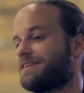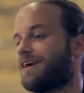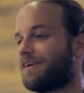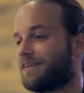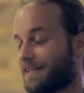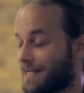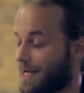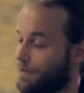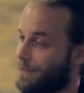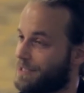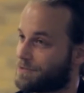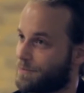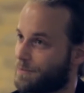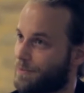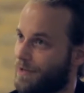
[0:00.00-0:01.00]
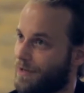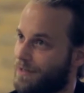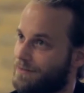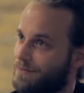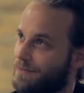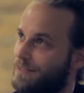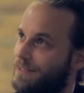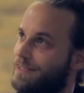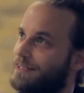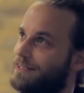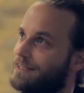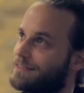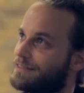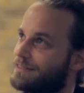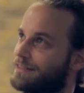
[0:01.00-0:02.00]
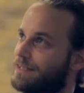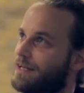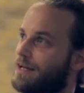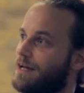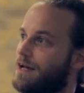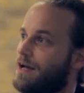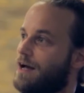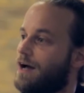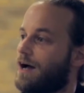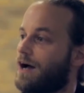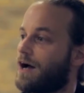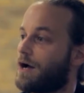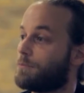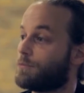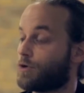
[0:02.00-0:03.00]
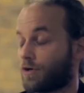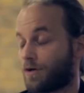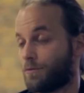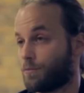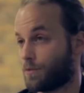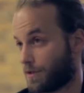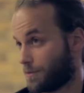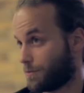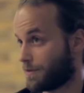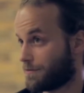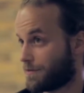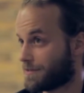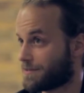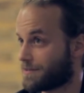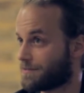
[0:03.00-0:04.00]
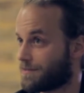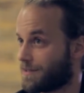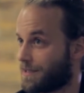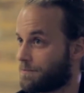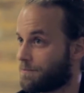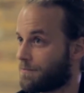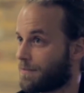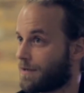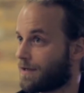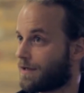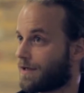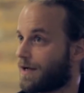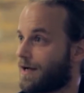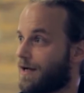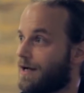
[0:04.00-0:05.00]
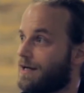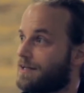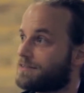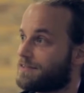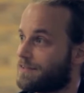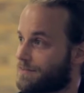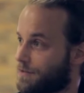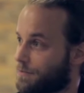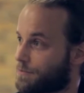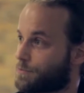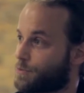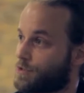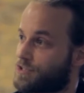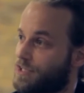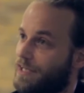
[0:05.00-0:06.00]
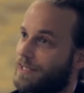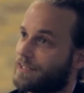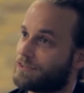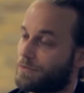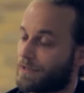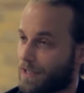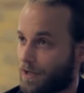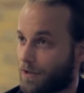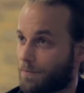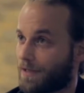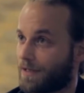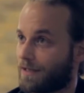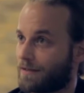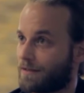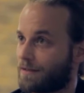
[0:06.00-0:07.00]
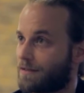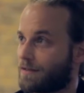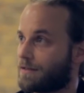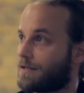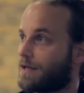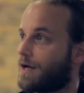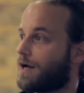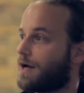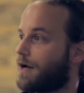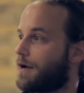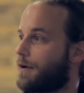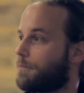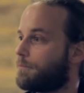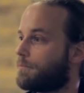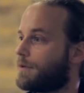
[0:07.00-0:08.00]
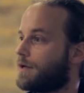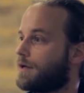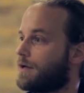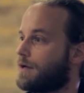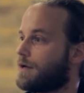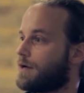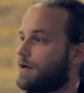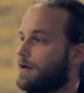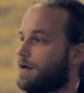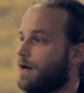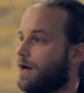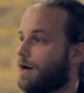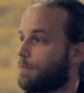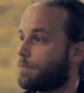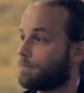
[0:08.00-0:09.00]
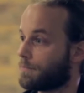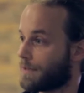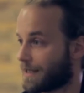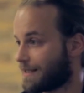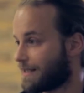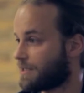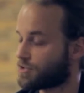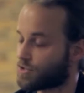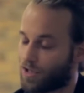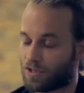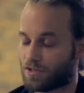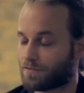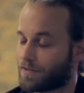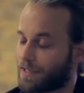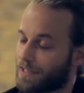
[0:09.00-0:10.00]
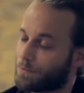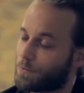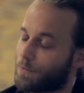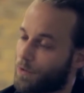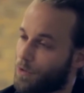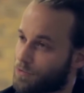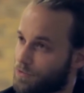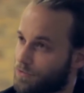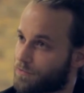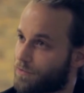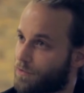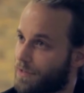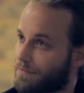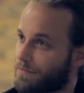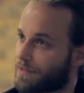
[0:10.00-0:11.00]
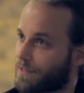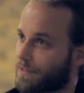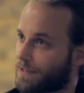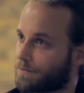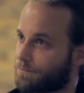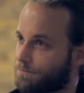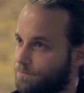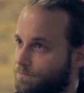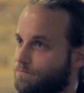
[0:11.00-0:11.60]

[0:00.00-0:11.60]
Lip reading: account management part is working with the rest of the team, setting up the projects when they come in. I'm mainly in charge of creating proposals for everything.